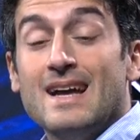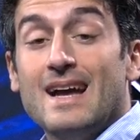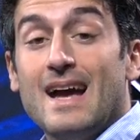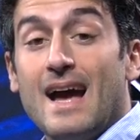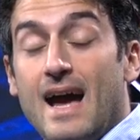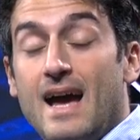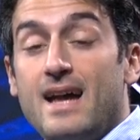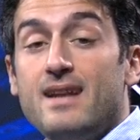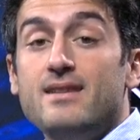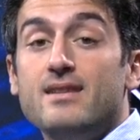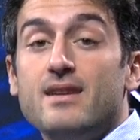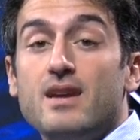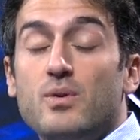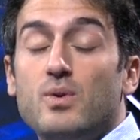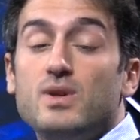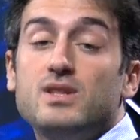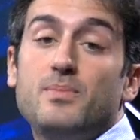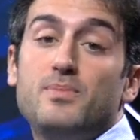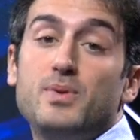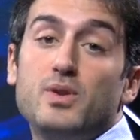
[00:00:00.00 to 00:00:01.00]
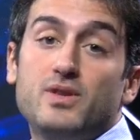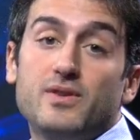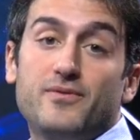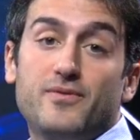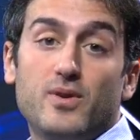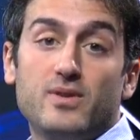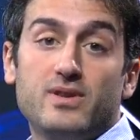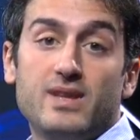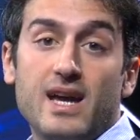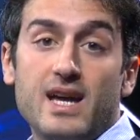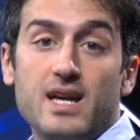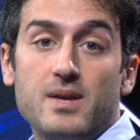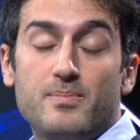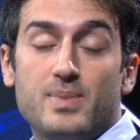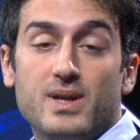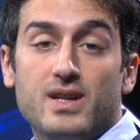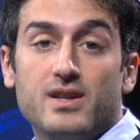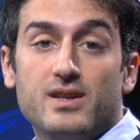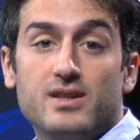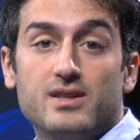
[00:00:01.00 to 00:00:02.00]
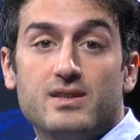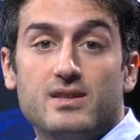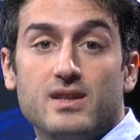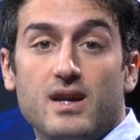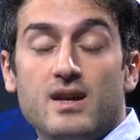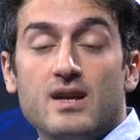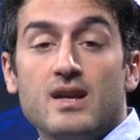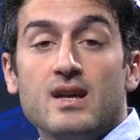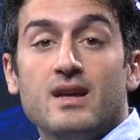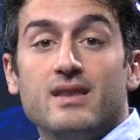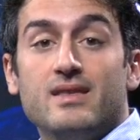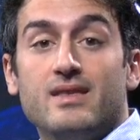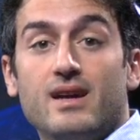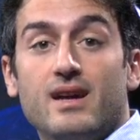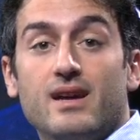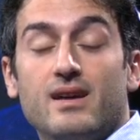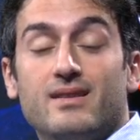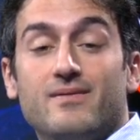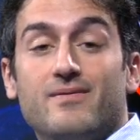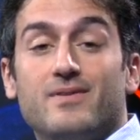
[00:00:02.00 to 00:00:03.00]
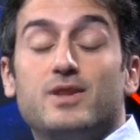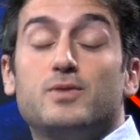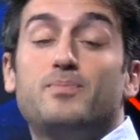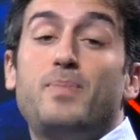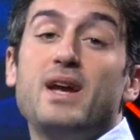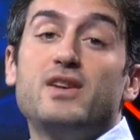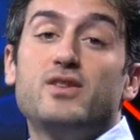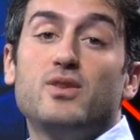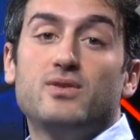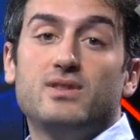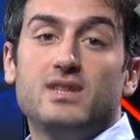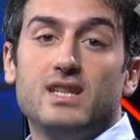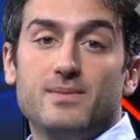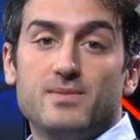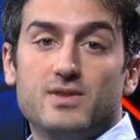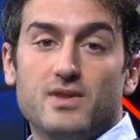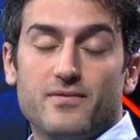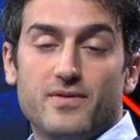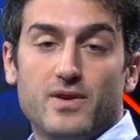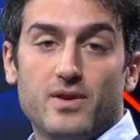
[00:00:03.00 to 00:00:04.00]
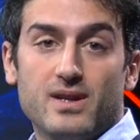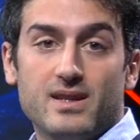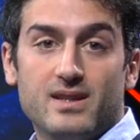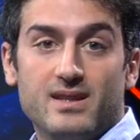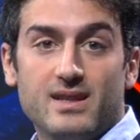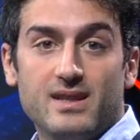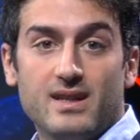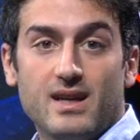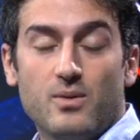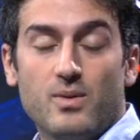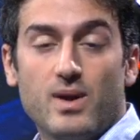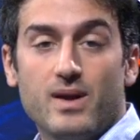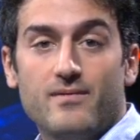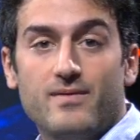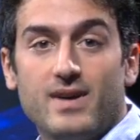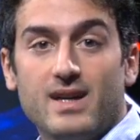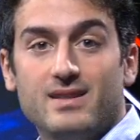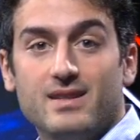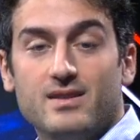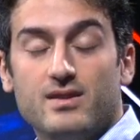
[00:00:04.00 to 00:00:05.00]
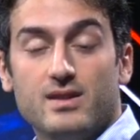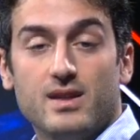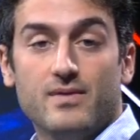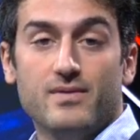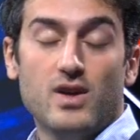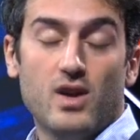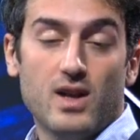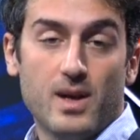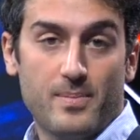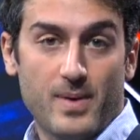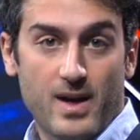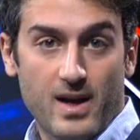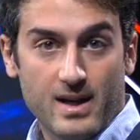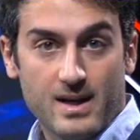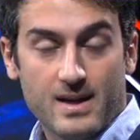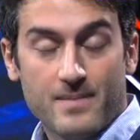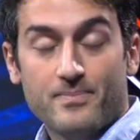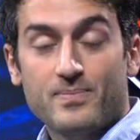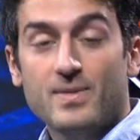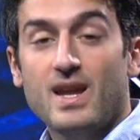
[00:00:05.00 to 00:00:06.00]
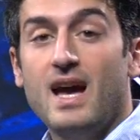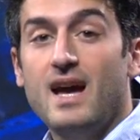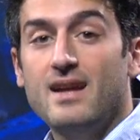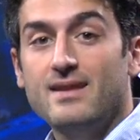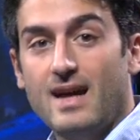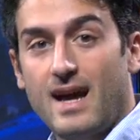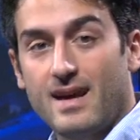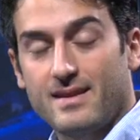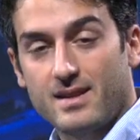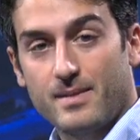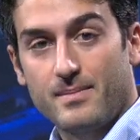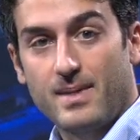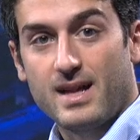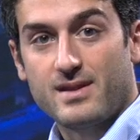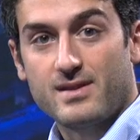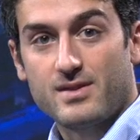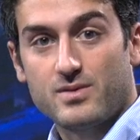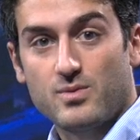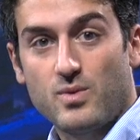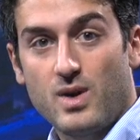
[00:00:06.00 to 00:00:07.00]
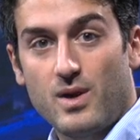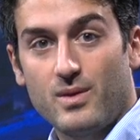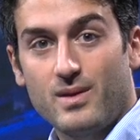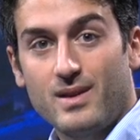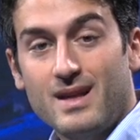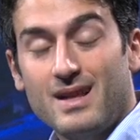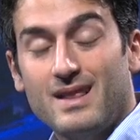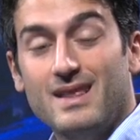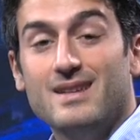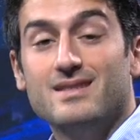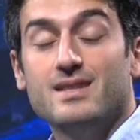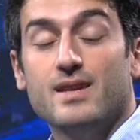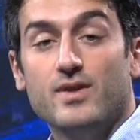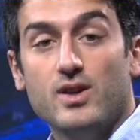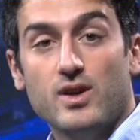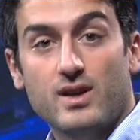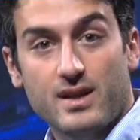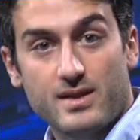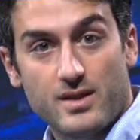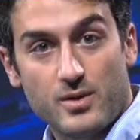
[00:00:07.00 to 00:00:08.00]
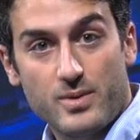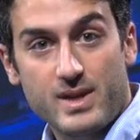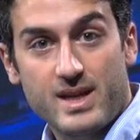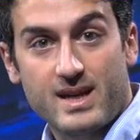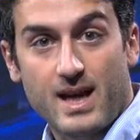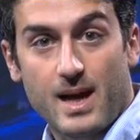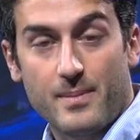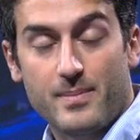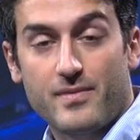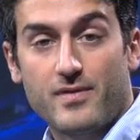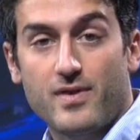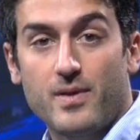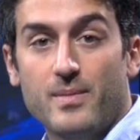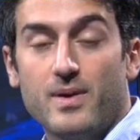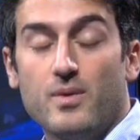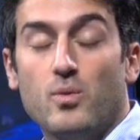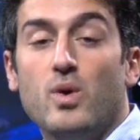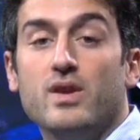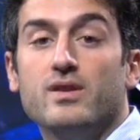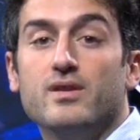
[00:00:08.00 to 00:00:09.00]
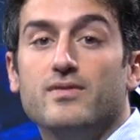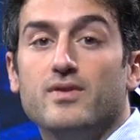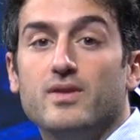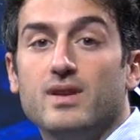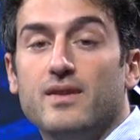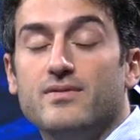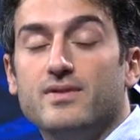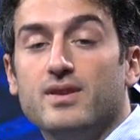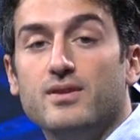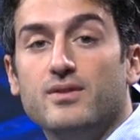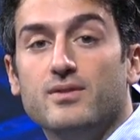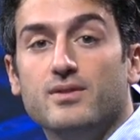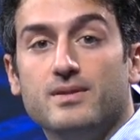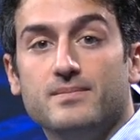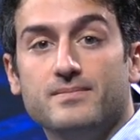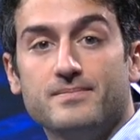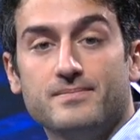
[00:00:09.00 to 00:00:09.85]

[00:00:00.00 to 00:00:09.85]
And it was a beautiful day because the special teams of Fiorentina were invited to the Viola Park and at the match as well. Let's have a look at the recap from a wonderful afternoon.